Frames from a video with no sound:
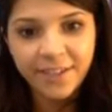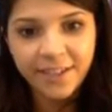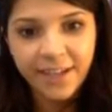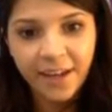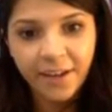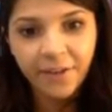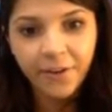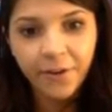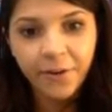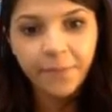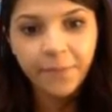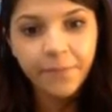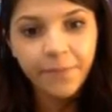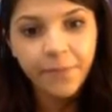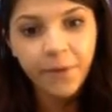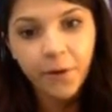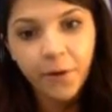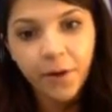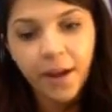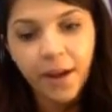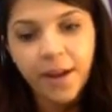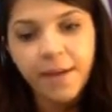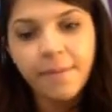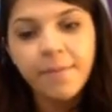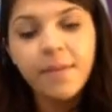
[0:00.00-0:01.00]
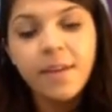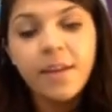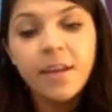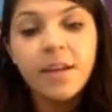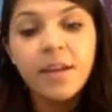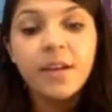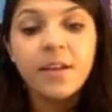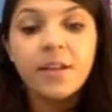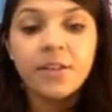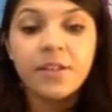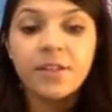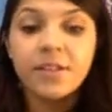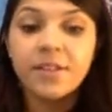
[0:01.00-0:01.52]
together, okay?
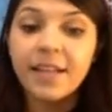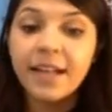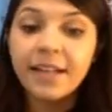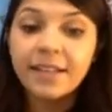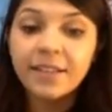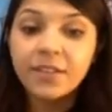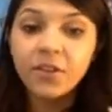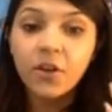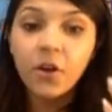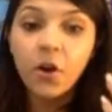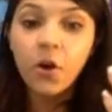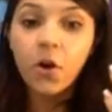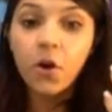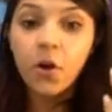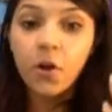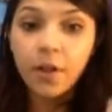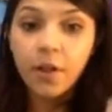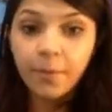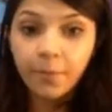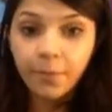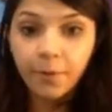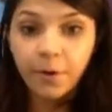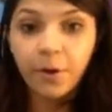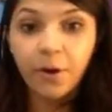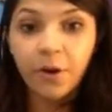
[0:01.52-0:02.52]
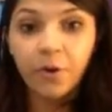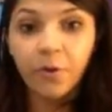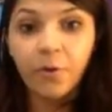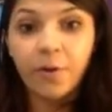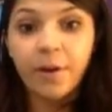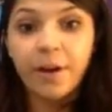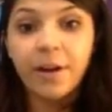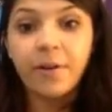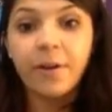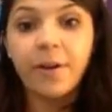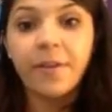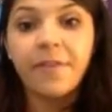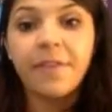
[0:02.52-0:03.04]
So that's all I'm
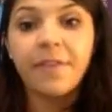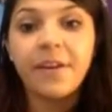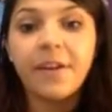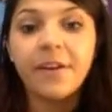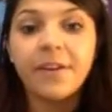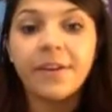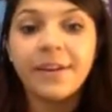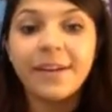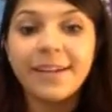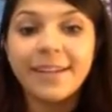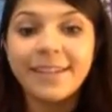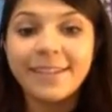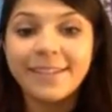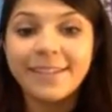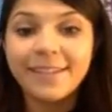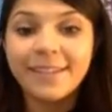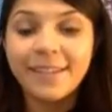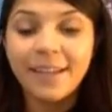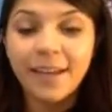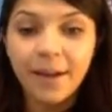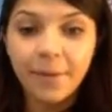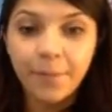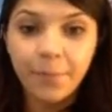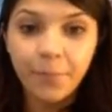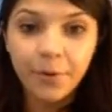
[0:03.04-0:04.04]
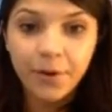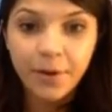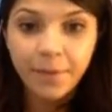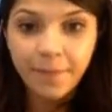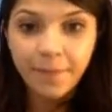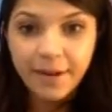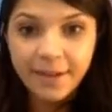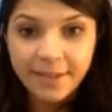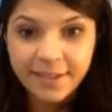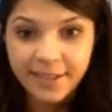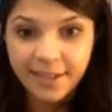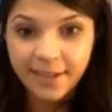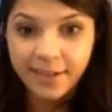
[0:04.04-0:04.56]
reiterating right there is pretty
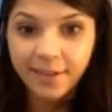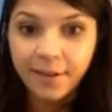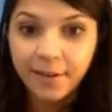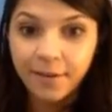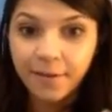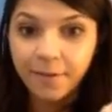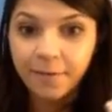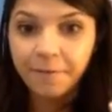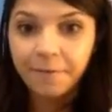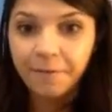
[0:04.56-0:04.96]
basic.